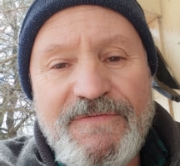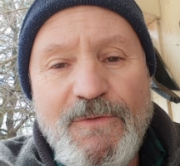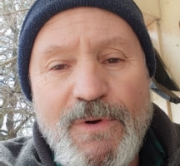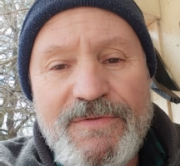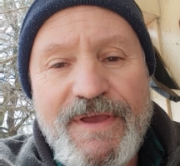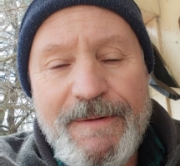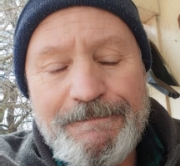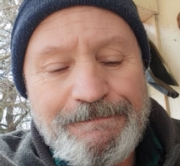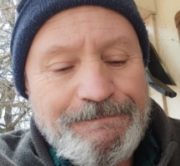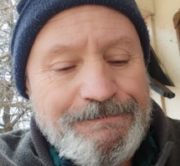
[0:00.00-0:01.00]
for
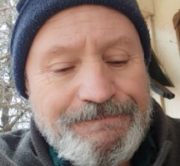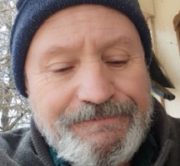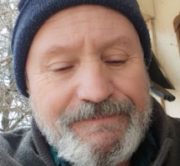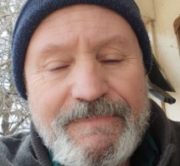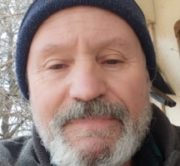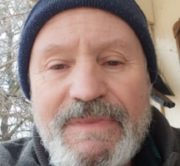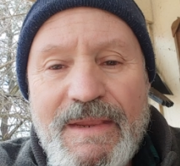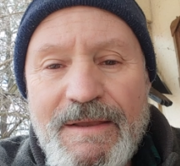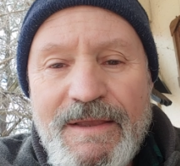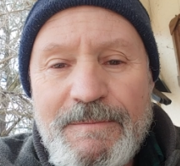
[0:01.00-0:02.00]
them.
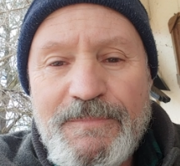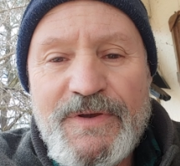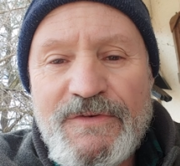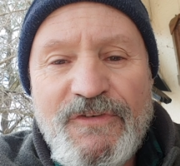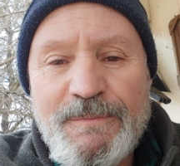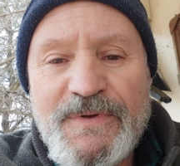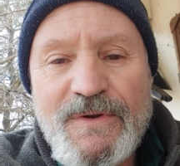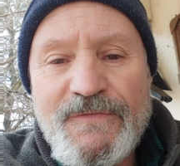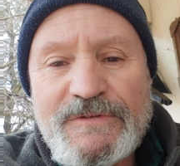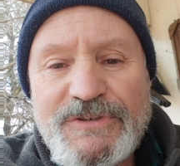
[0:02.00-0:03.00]
Beautiful,
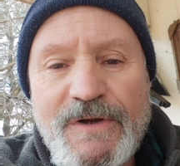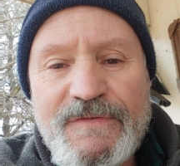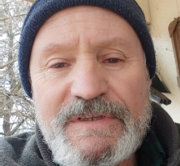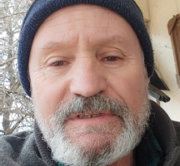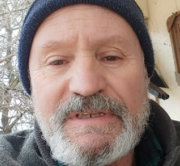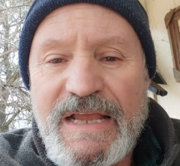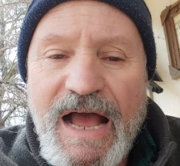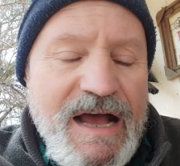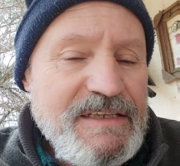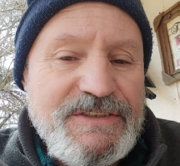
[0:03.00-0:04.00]
beautiful servant
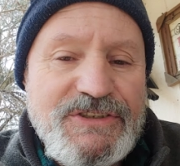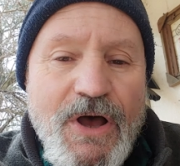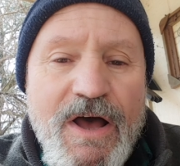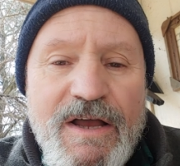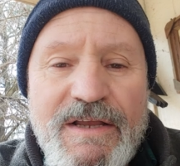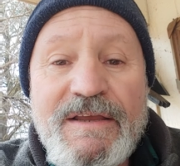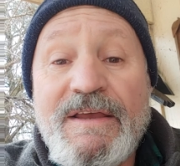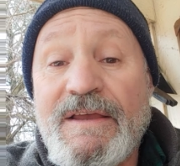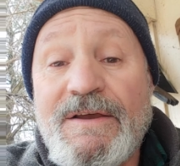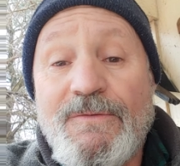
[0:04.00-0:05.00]
uh, song.
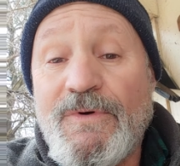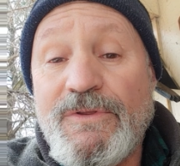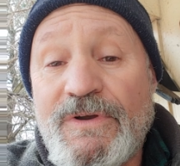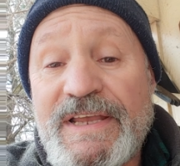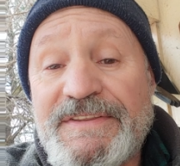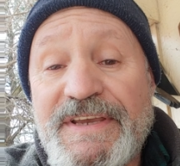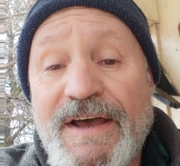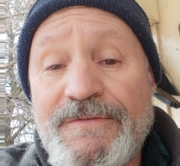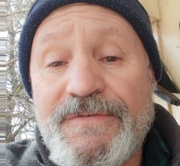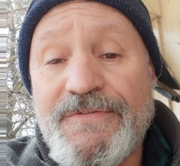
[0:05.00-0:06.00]
We'll look at the
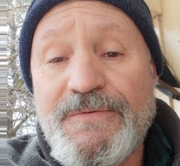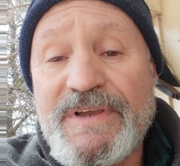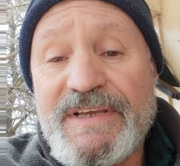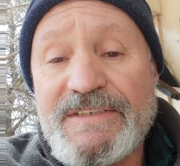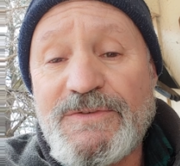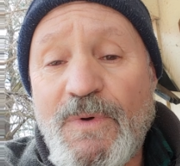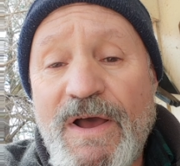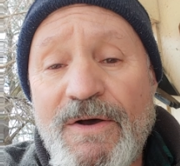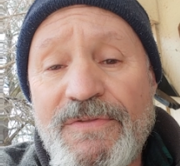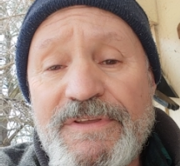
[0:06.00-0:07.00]
other three as
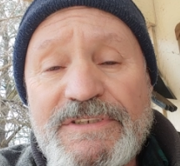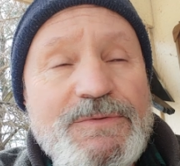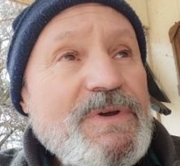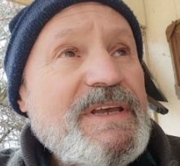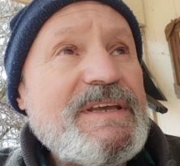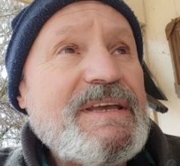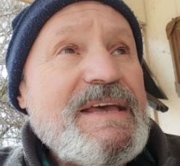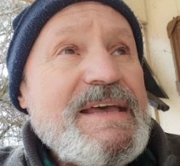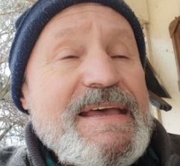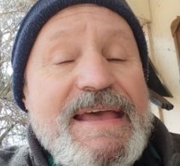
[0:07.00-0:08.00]
well this week.
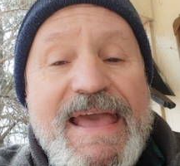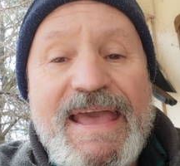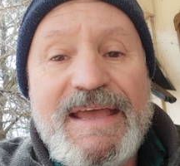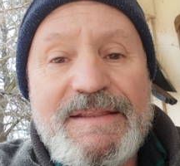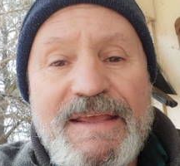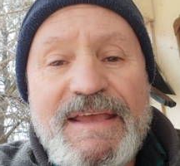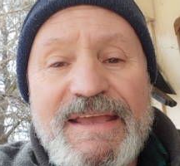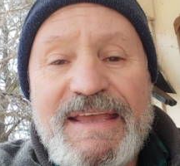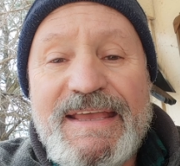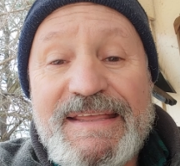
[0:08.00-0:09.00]
And
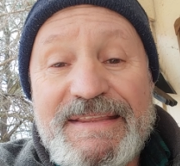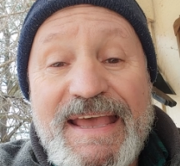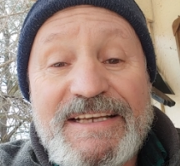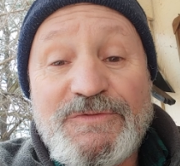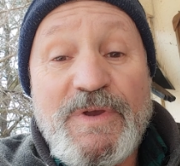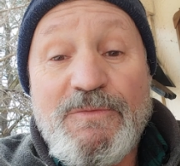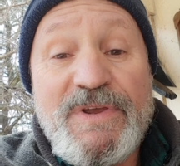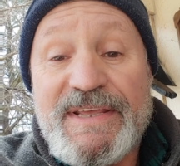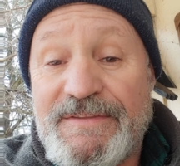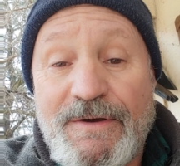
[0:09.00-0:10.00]
as we
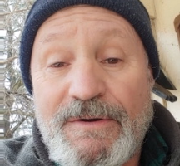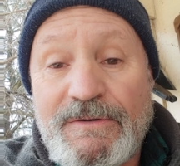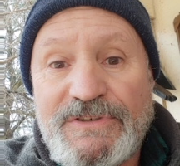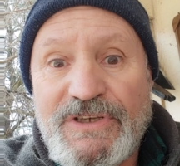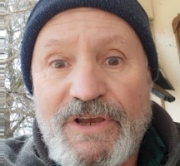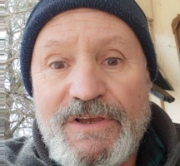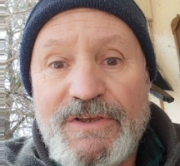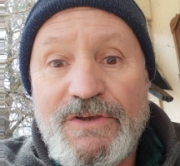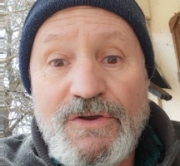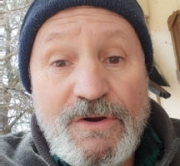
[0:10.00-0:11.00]
read those,
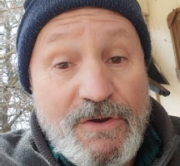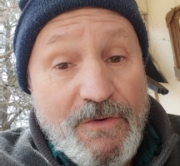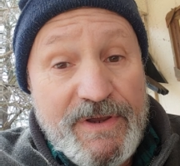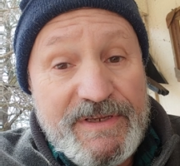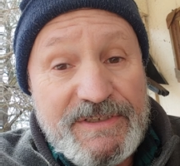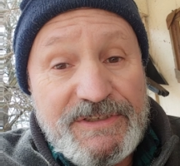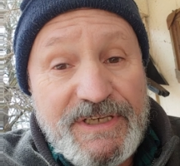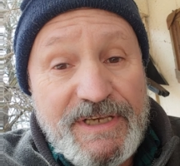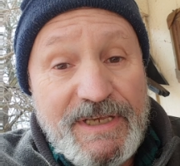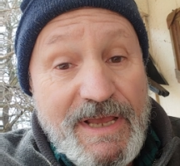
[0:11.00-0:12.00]
you're going to
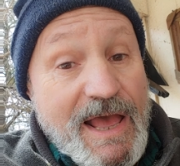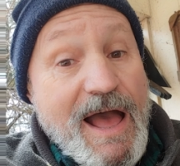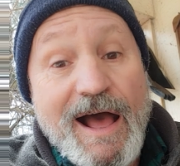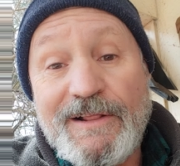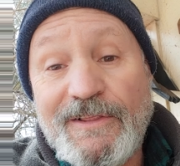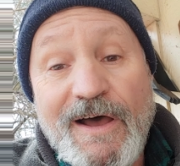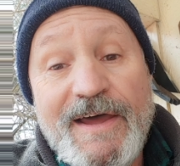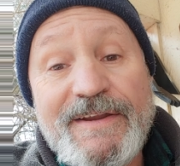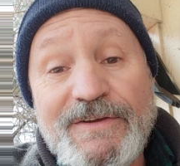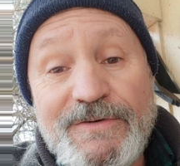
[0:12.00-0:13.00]
see a
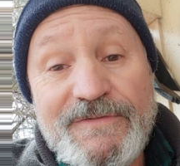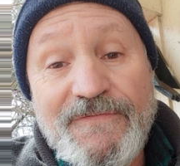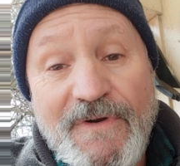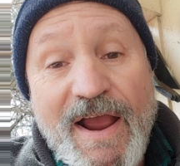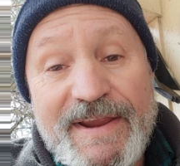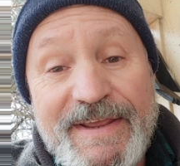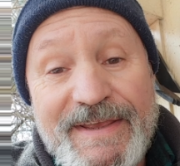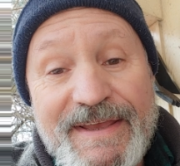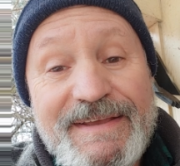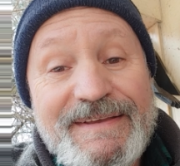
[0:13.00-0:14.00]
lot of Good Friday